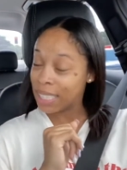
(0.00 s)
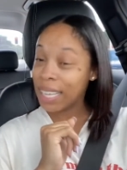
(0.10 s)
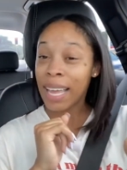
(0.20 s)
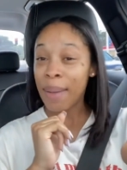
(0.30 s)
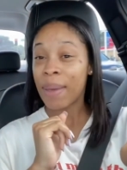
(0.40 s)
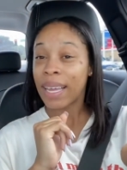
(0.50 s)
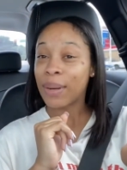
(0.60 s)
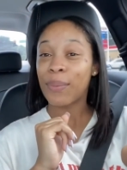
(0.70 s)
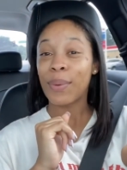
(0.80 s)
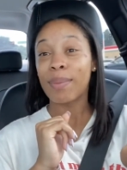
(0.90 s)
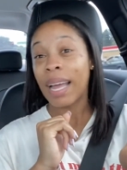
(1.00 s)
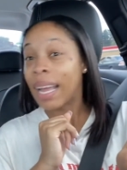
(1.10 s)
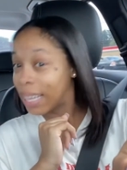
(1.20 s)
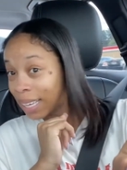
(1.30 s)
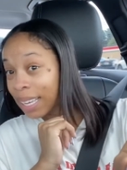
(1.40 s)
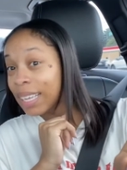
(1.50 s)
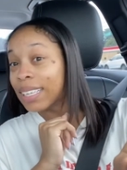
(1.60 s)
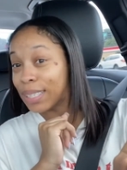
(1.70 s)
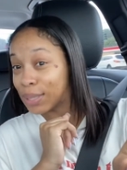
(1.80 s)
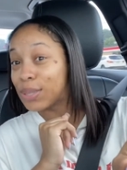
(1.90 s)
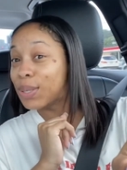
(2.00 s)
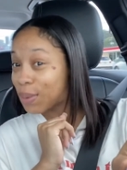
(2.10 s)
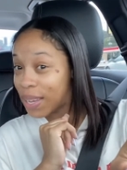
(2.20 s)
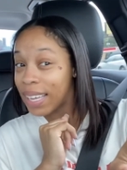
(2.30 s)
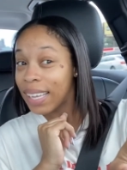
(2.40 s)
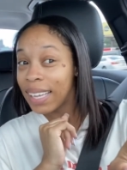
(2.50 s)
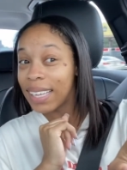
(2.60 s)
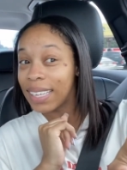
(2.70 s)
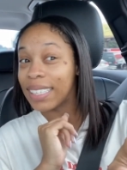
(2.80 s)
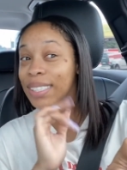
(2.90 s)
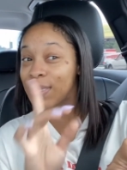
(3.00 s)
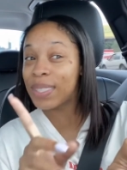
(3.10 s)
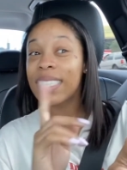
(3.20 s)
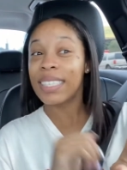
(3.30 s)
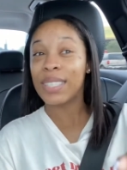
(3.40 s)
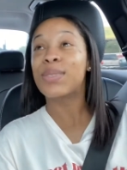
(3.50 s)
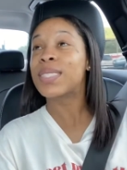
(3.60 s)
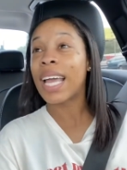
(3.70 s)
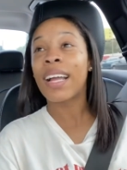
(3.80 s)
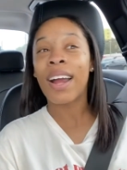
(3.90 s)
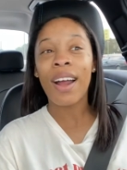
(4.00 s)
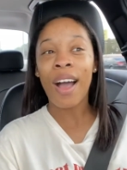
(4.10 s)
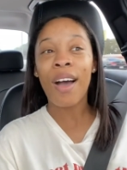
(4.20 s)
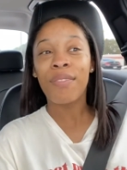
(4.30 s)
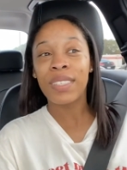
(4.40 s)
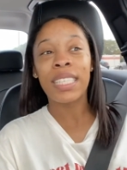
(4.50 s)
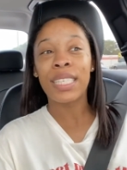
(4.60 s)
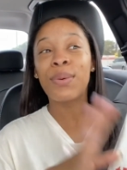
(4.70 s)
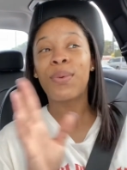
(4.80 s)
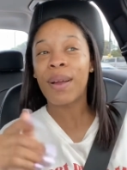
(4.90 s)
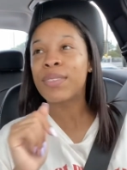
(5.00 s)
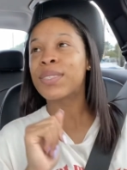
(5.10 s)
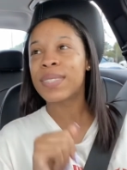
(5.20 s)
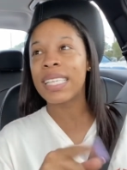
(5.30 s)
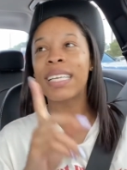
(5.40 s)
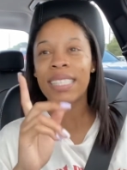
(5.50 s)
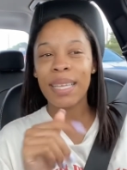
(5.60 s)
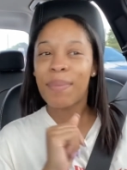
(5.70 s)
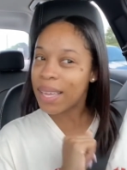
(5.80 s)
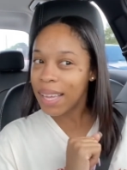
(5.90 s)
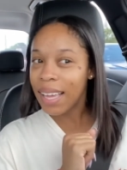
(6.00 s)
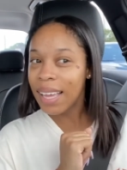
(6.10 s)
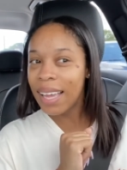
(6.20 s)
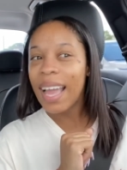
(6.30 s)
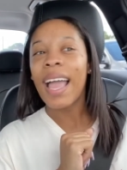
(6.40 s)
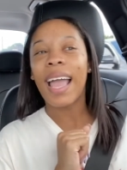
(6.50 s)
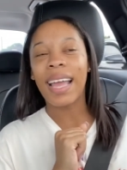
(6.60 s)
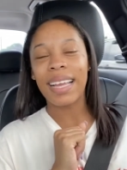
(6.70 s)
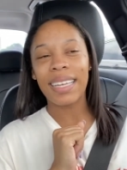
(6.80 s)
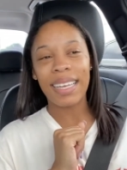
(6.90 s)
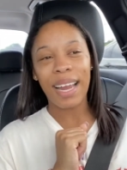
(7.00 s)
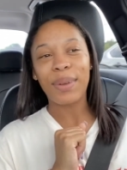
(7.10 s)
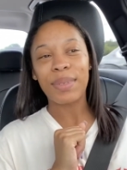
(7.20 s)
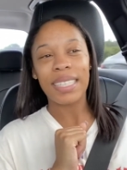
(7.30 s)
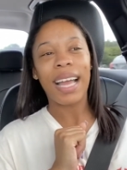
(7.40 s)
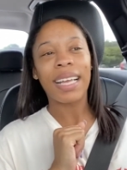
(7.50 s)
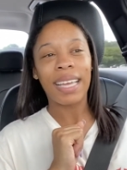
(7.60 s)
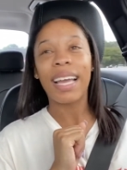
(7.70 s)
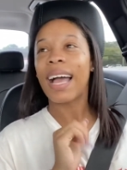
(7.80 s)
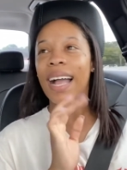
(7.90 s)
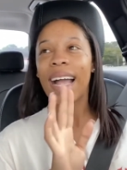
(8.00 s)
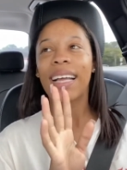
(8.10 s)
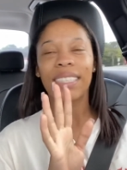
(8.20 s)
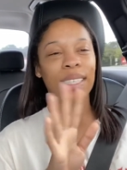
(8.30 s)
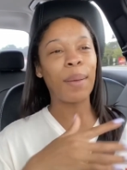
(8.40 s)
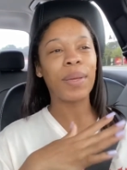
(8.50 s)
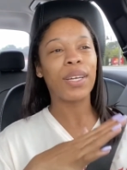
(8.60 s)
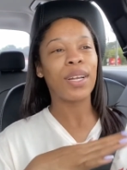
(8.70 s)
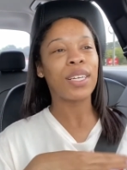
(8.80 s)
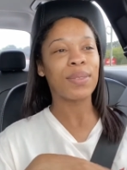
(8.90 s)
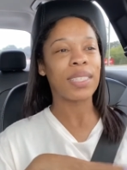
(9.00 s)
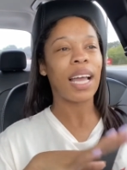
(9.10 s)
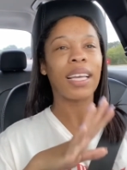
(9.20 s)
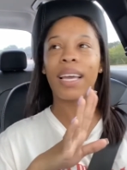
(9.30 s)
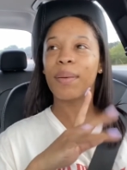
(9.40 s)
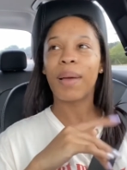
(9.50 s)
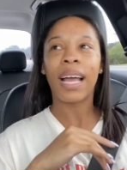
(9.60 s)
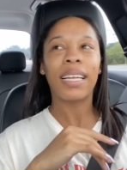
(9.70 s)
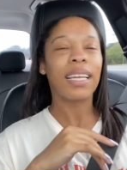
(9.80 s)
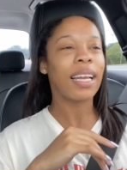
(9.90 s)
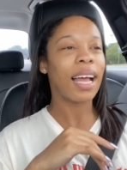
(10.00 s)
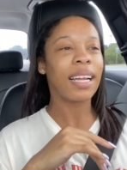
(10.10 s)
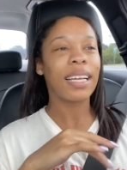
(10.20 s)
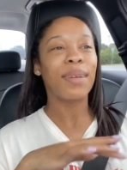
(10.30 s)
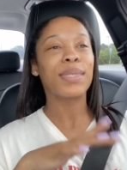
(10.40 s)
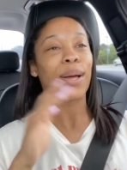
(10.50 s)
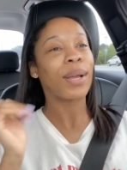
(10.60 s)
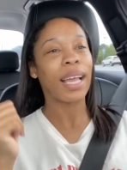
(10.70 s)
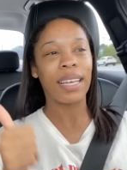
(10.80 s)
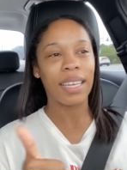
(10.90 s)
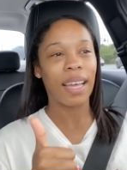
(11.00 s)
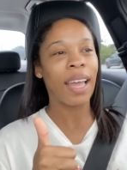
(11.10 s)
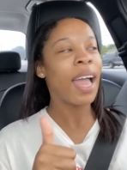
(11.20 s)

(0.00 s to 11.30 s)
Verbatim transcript: He came back in the room like, did you do it? did you did you take her off to see whoever she was seeing to see me? And the doctor was like, yeah, I got, I mean, the nurse was like, yep, I did it. I did it. He was okay, good.